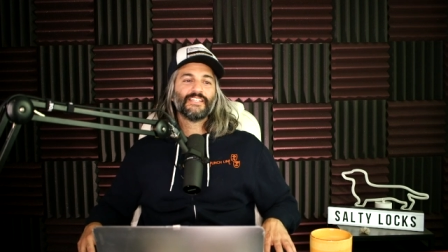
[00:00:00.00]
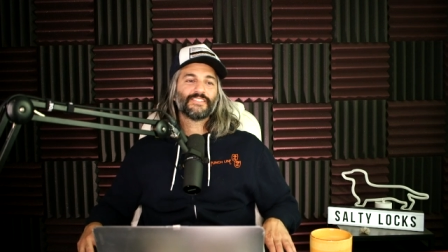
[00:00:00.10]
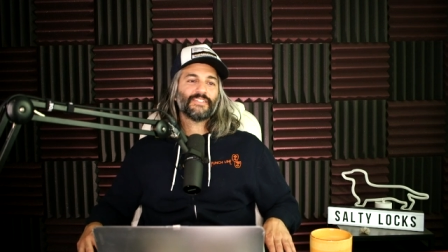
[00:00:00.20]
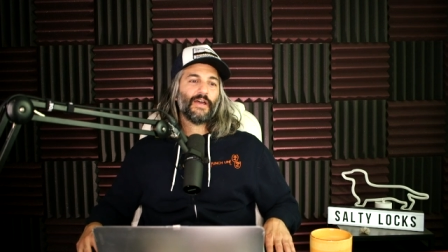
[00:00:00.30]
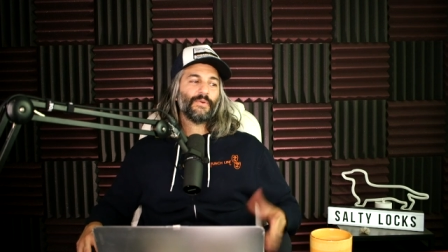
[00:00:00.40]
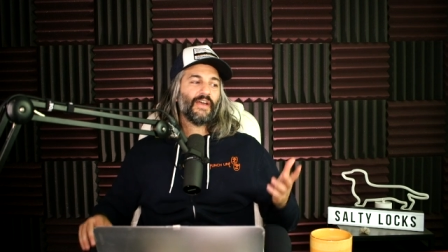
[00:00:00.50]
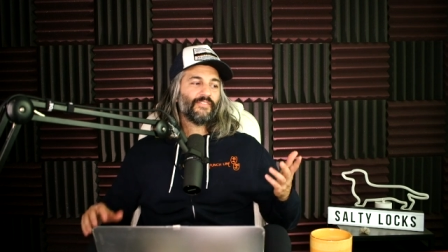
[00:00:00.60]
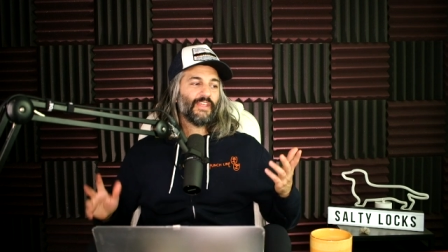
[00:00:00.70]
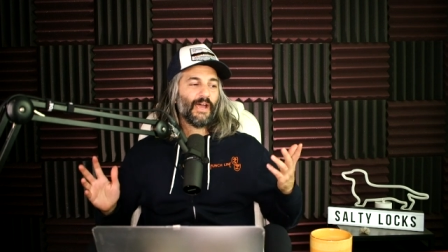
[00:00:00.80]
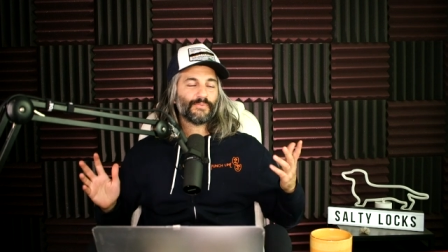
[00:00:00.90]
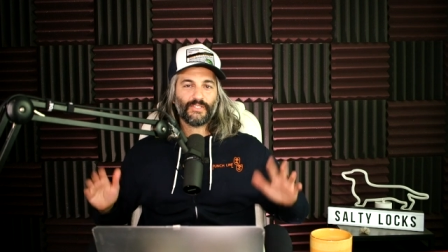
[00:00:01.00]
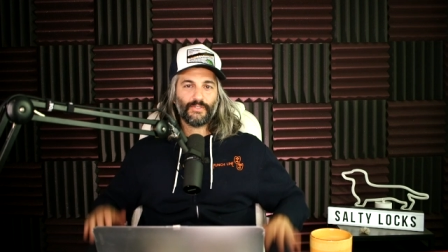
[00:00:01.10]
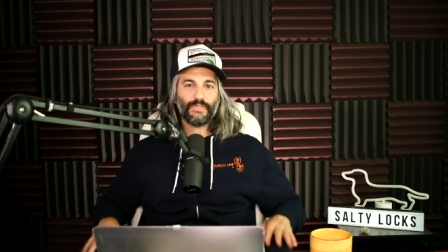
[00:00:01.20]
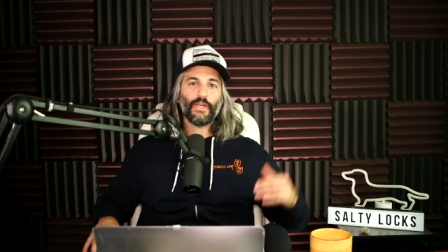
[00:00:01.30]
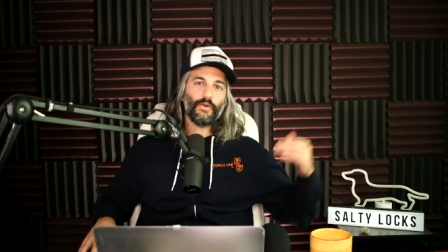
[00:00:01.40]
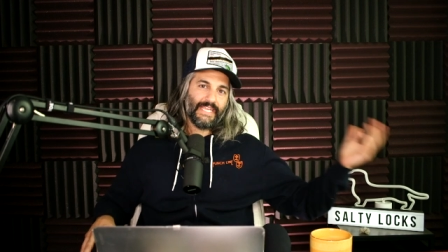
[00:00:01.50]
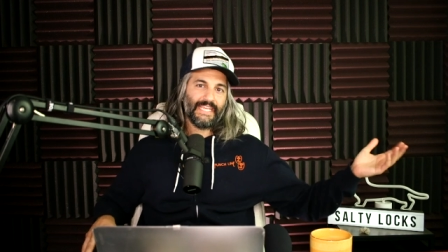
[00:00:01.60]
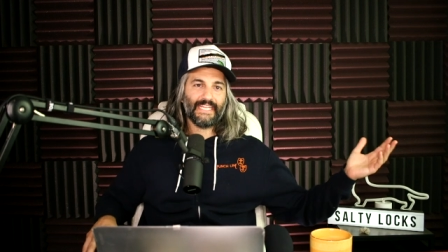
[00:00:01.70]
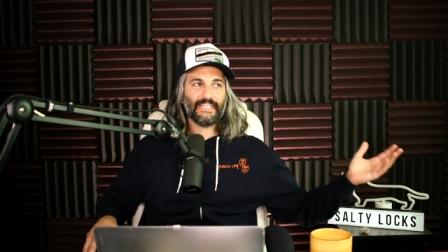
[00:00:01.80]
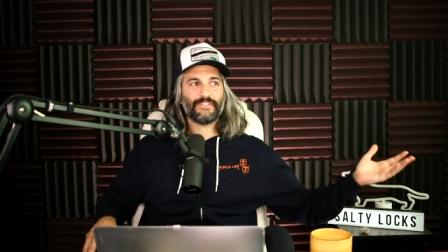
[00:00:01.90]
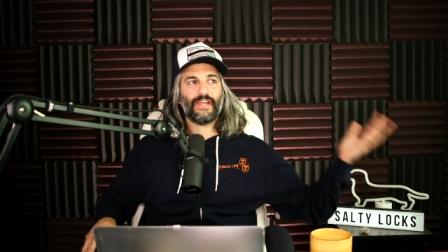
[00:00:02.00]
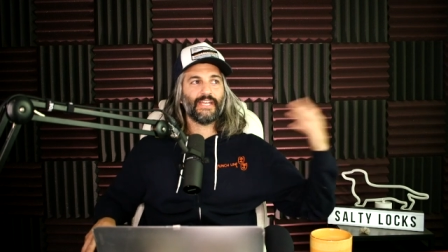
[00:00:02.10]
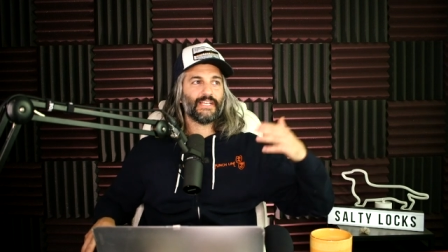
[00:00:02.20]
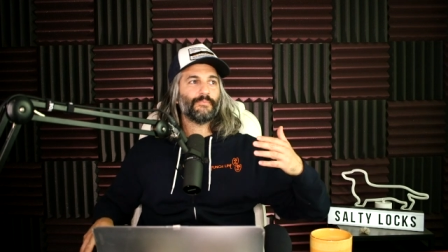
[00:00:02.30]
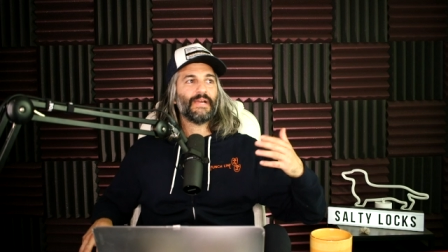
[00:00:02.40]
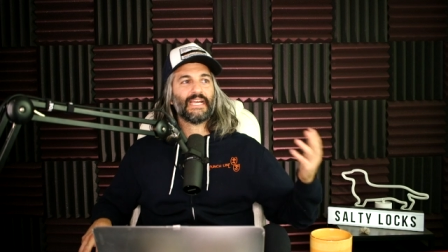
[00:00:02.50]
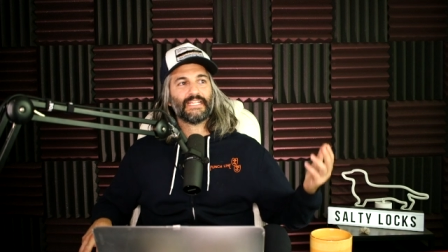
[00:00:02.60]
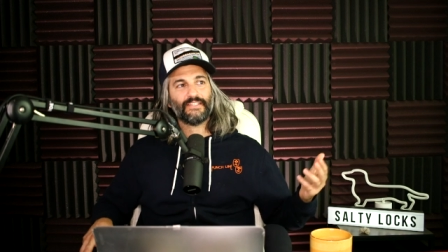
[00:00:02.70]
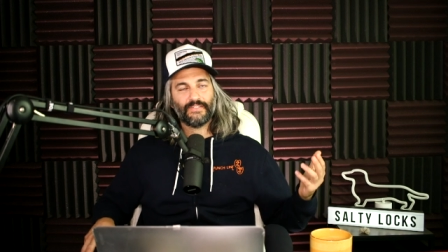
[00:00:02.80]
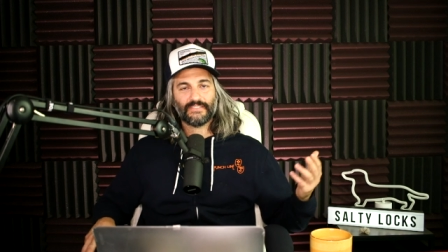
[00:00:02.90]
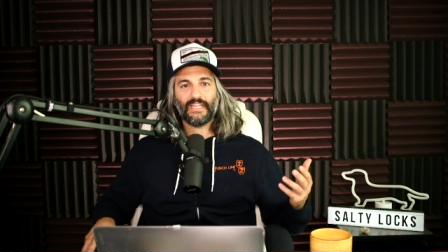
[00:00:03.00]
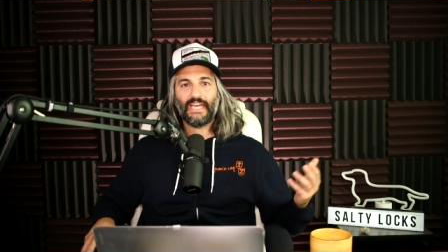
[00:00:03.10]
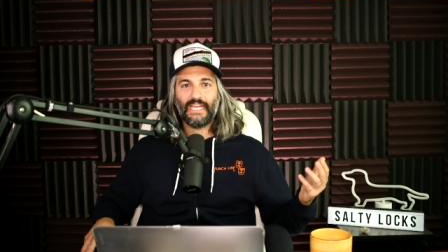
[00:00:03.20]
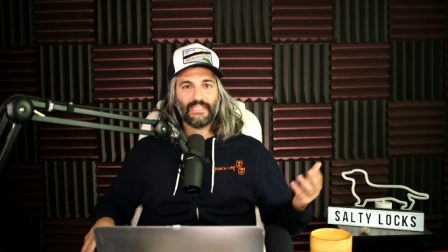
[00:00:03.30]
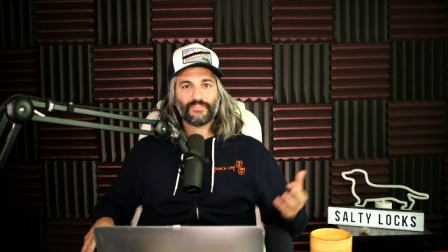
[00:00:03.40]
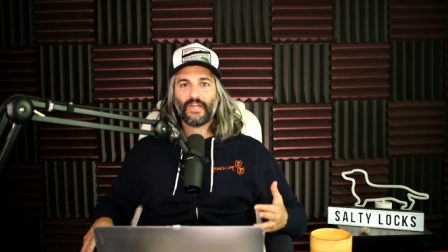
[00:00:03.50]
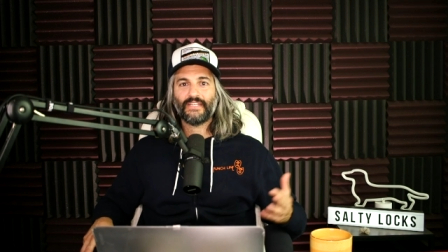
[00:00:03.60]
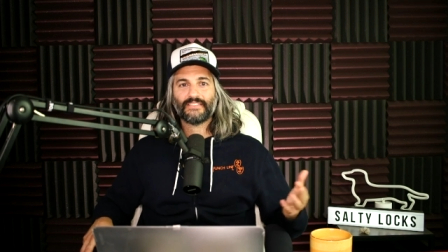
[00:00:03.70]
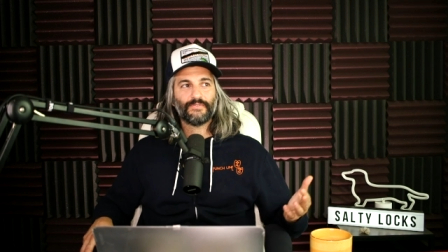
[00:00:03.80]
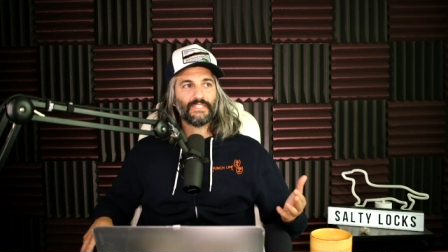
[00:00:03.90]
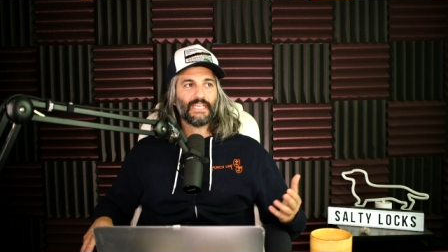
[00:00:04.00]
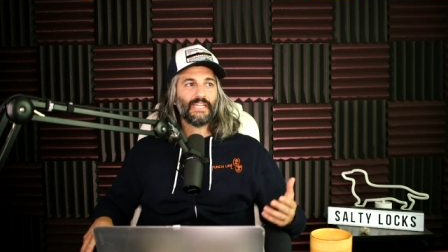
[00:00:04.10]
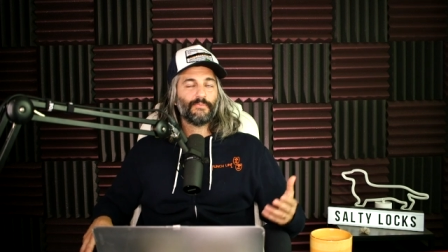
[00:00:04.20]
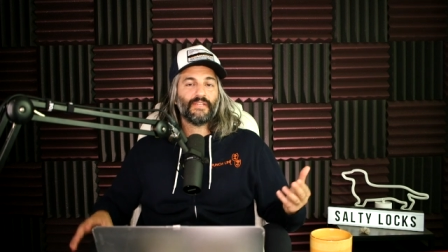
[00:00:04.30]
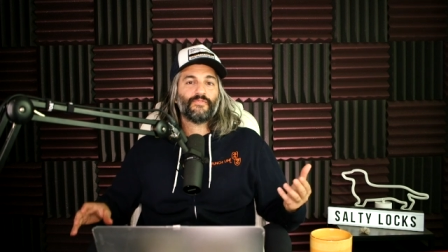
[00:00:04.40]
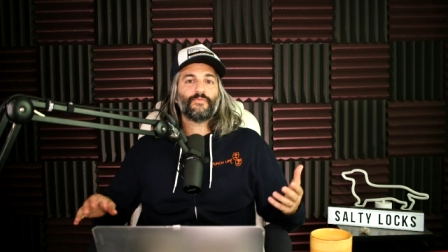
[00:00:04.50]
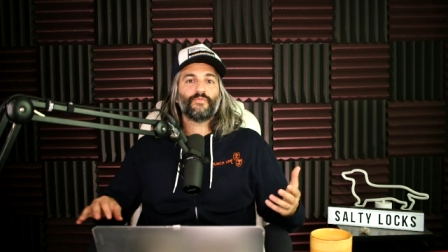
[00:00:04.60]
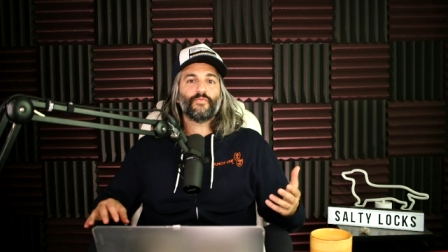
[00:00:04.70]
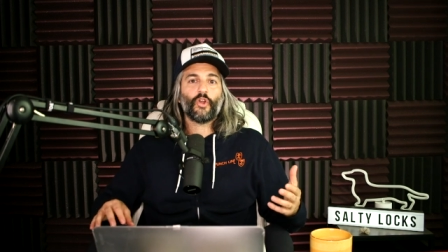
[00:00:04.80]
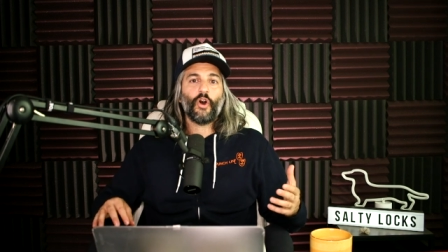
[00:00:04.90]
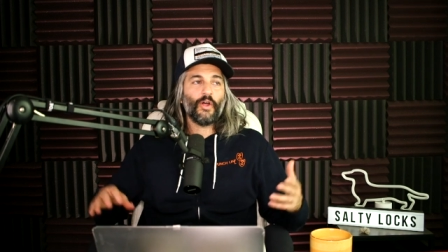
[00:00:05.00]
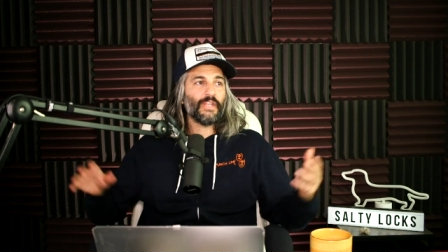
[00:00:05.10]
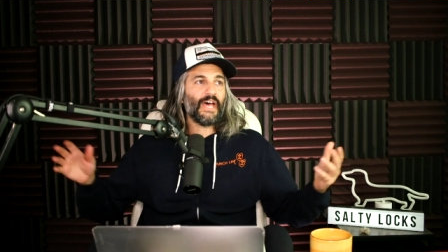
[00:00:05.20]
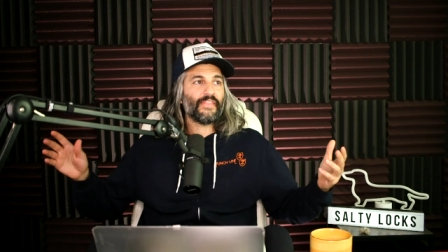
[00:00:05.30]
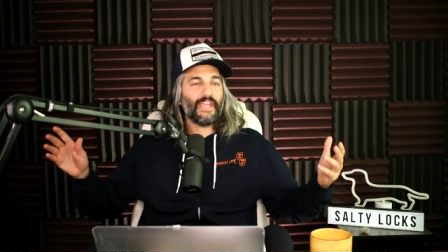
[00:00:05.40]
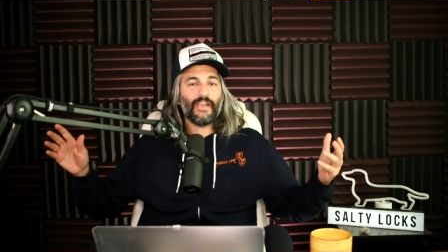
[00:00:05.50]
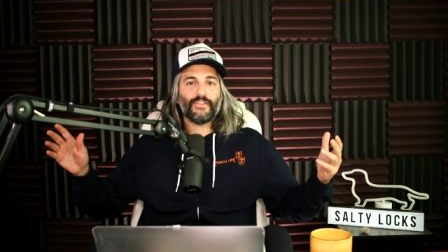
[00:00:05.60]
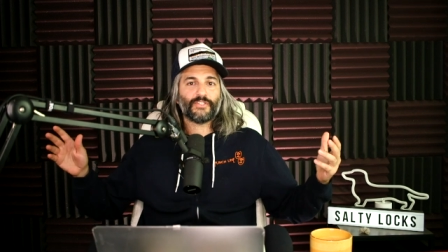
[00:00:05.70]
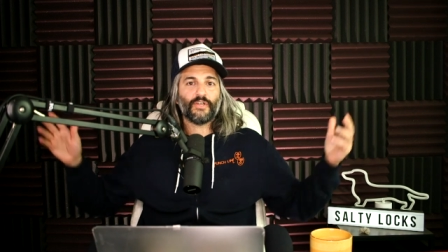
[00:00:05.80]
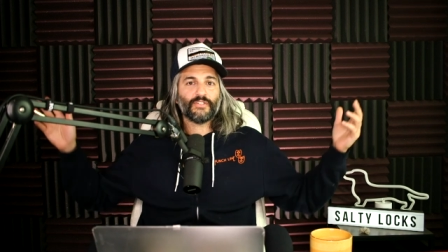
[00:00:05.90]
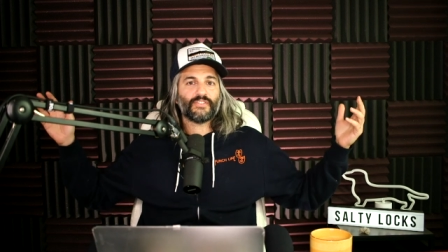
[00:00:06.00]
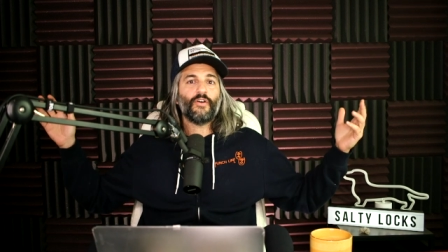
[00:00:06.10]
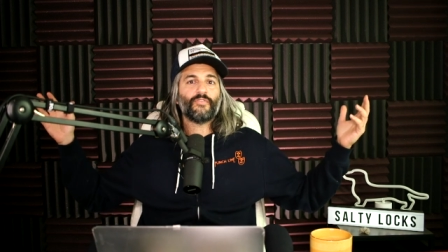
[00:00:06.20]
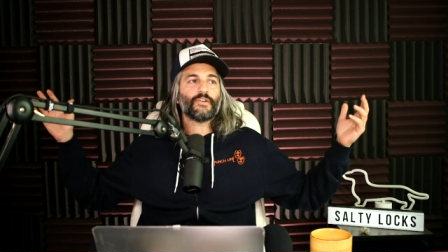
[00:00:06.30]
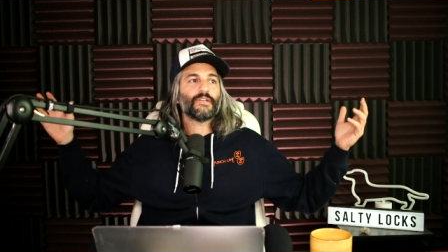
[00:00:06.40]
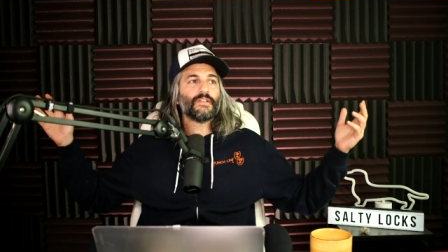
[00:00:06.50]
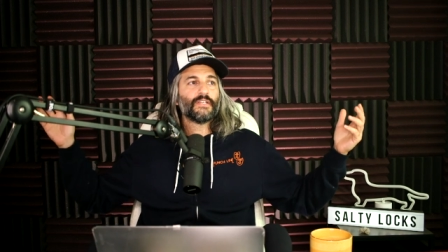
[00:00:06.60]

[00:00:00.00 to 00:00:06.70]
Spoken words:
So now we have the option. Do we go eat and then try to come back and do this line and try to see if we can get in? But if we're all not there, the show's over.